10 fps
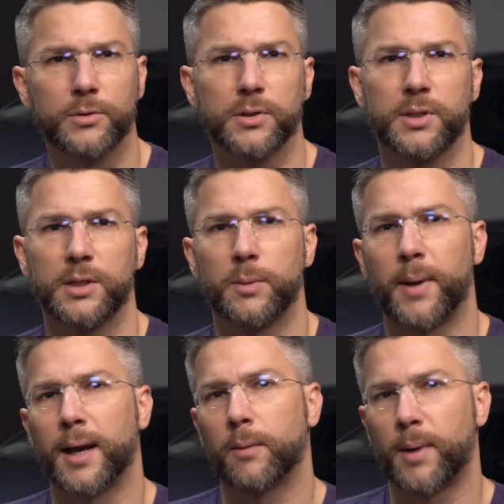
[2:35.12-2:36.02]
those will set you
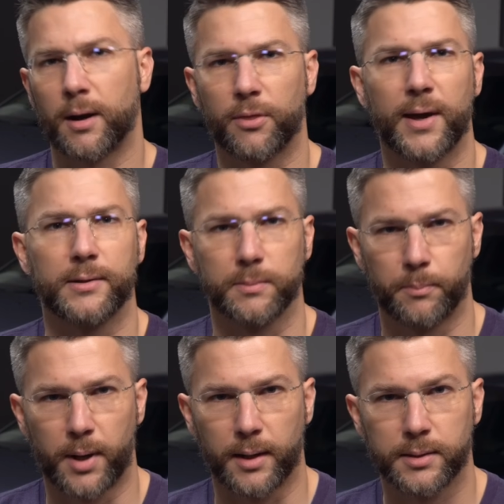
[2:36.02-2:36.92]
back about
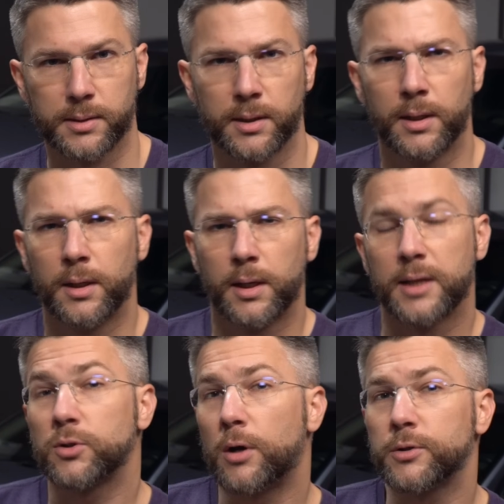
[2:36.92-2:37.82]
$1,000.
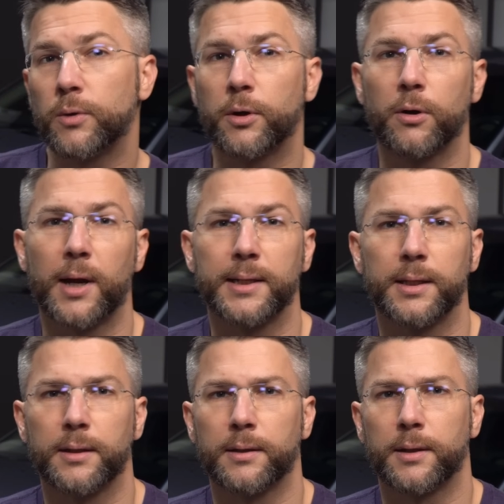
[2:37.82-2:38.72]
It's also a good
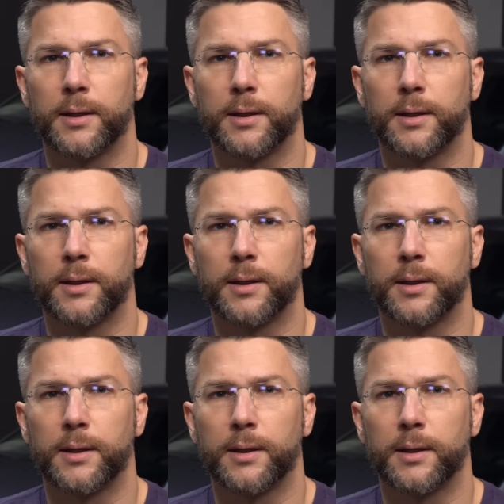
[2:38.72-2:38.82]
idea to